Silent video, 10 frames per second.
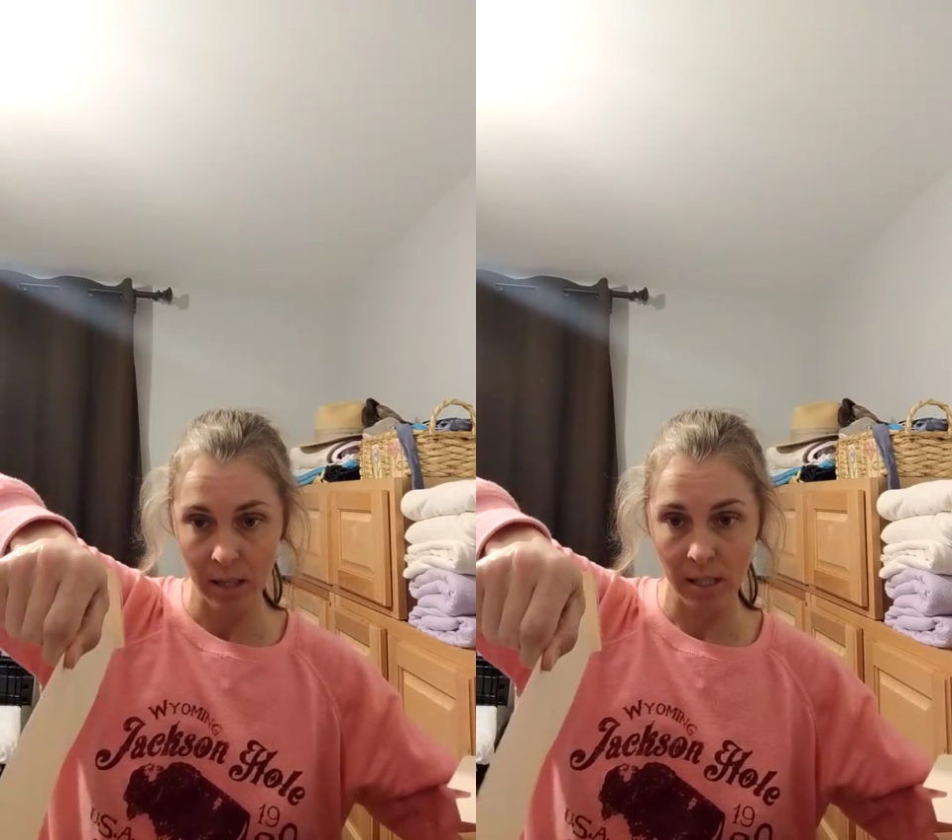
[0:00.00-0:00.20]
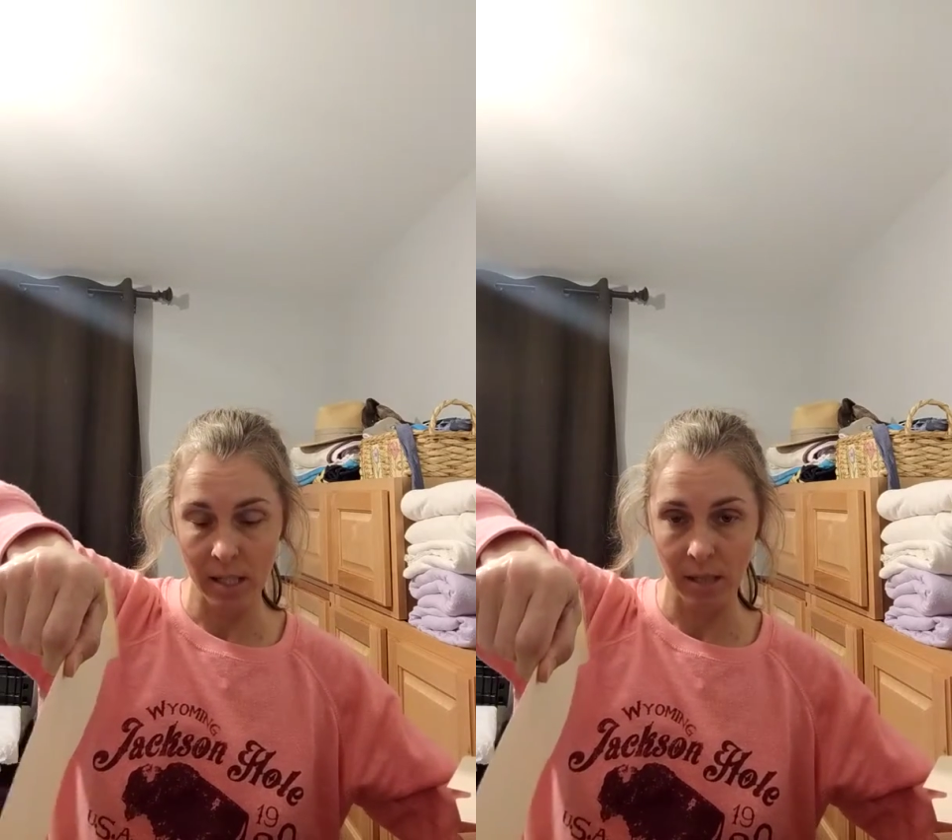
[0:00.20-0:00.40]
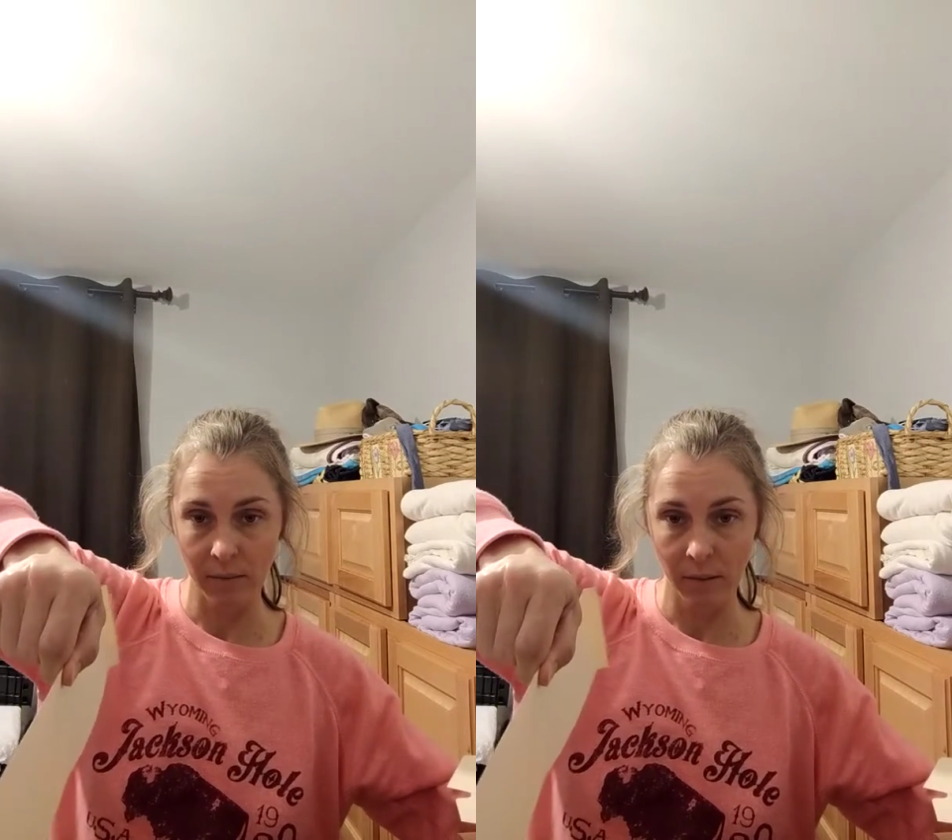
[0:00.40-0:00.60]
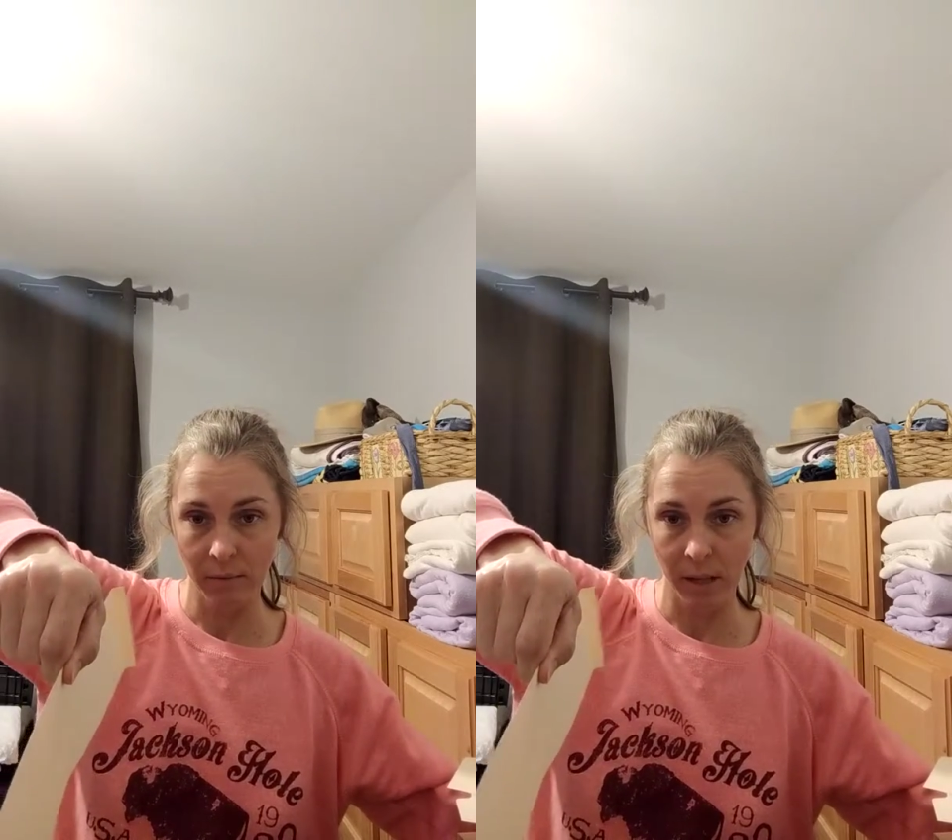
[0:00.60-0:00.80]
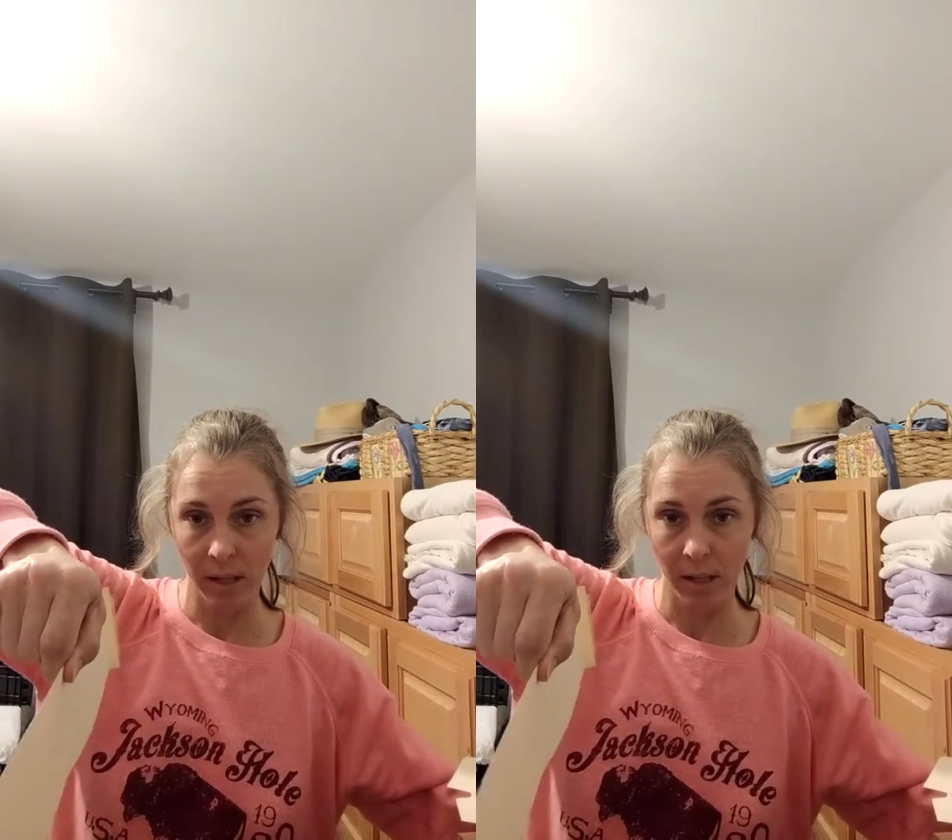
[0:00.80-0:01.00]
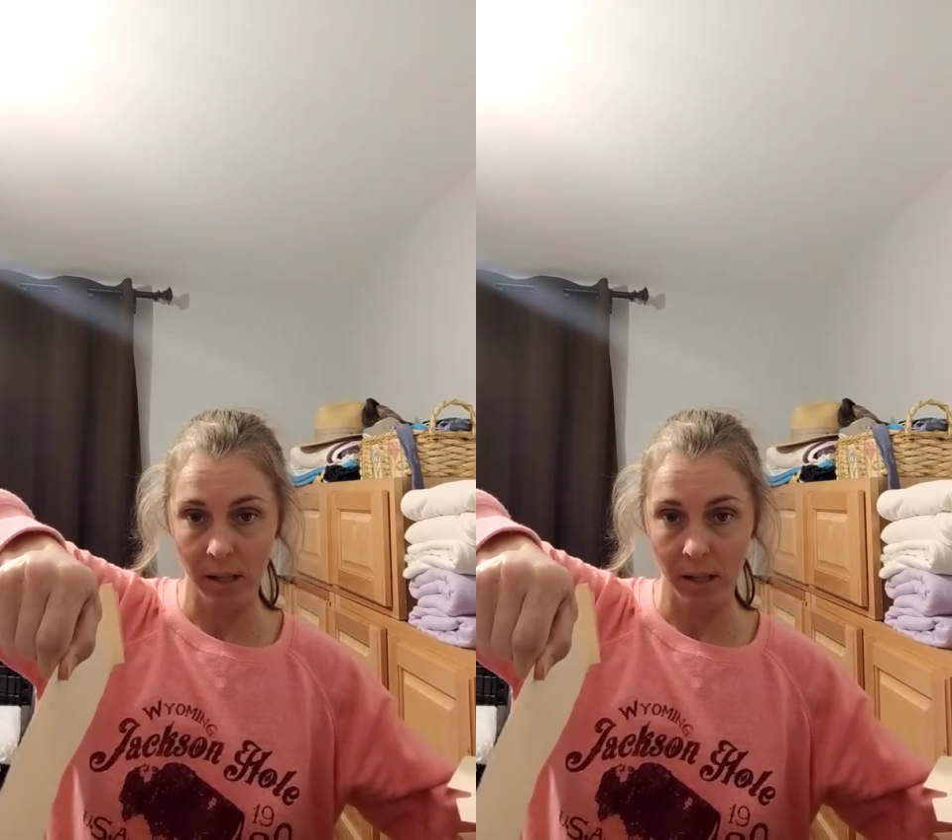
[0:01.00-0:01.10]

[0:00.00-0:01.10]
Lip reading: to see if it would fit.